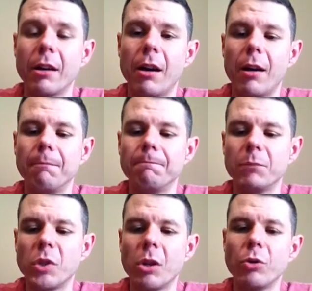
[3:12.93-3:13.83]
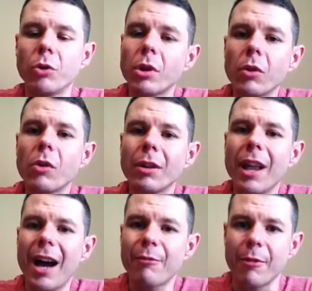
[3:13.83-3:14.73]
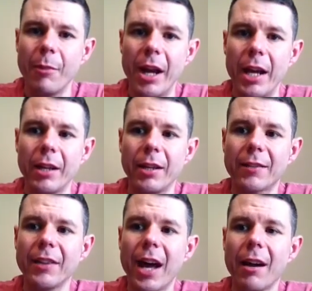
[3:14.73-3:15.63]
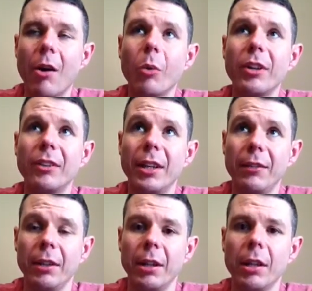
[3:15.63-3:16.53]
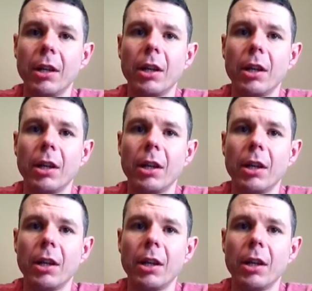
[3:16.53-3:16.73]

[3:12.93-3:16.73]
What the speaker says: You know, you can learn a lot from that. It's not always easy